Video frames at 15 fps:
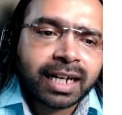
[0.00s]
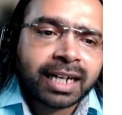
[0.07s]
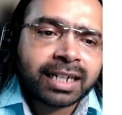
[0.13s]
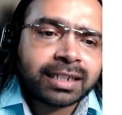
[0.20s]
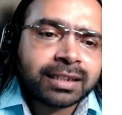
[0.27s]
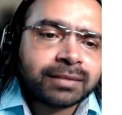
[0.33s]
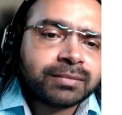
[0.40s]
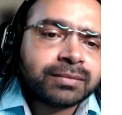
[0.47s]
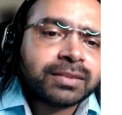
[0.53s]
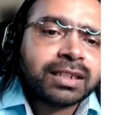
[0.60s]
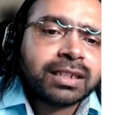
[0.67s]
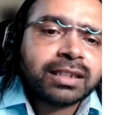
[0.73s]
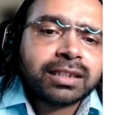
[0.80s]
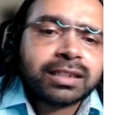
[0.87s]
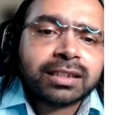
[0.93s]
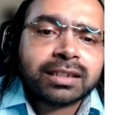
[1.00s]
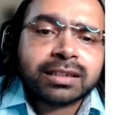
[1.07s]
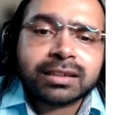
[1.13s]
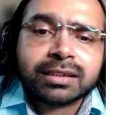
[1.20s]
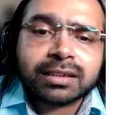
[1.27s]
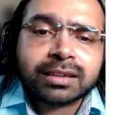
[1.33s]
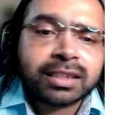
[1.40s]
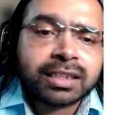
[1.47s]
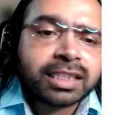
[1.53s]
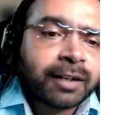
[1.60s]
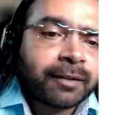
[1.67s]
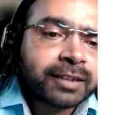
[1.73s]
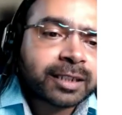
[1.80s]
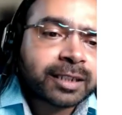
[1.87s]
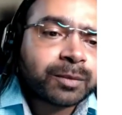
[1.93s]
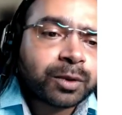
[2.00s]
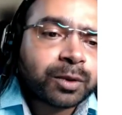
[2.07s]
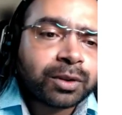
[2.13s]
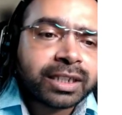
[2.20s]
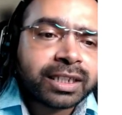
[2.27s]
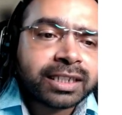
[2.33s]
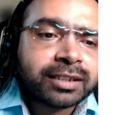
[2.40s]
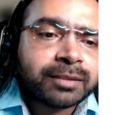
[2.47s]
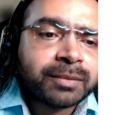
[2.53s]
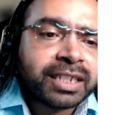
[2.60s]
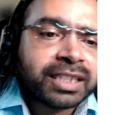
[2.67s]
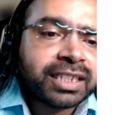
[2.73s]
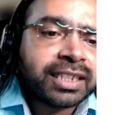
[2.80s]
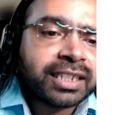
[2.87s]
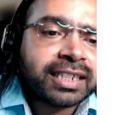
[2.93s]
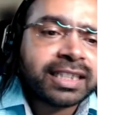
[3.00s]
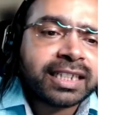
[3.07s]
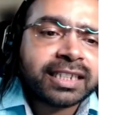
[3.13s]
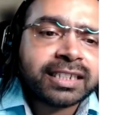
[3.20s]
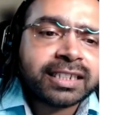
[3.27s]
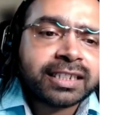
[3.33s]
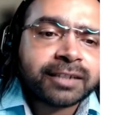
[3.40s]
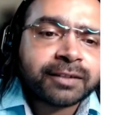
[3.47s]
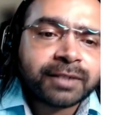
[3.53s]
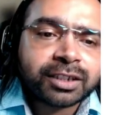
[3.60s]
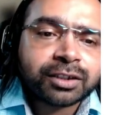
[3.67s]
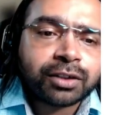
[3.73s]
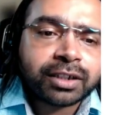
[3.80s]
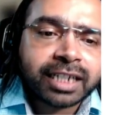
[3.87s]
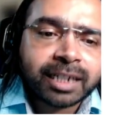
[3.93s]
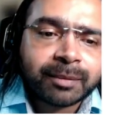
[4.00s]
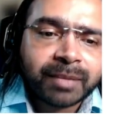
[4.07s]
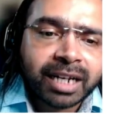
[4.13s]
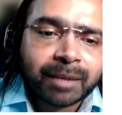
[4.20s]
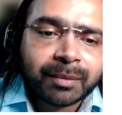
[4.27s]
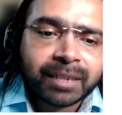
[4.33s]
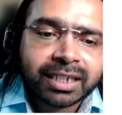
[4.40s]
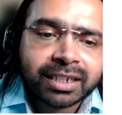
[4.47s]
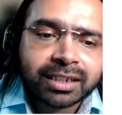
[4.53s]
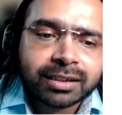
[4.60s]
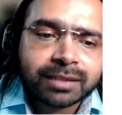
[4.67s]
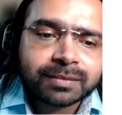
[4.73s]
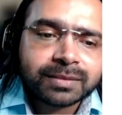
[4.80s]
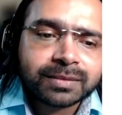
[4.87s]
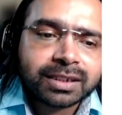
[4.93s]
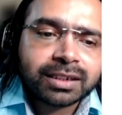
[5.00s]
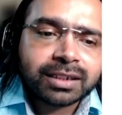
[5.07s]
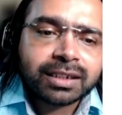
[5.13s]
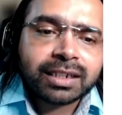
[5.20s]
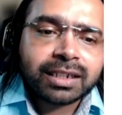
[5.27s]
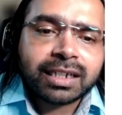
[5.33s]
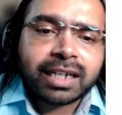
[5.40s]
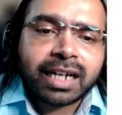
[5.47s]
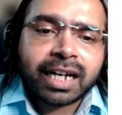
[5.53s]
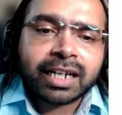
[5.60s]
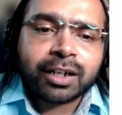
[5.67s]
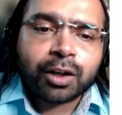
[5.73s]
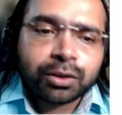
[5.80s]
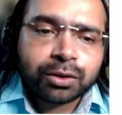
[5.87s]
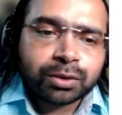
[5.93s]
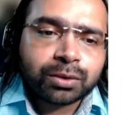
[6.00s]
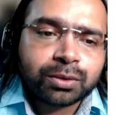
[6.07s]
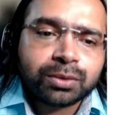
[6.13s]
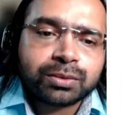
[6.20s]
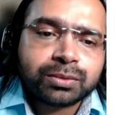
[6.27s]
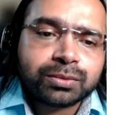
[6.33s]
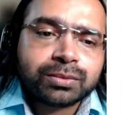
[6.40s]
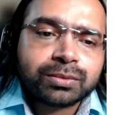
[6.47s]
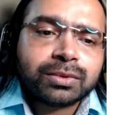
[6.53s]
And the JavaScript code is mentioned here, that is request.get parameter. And also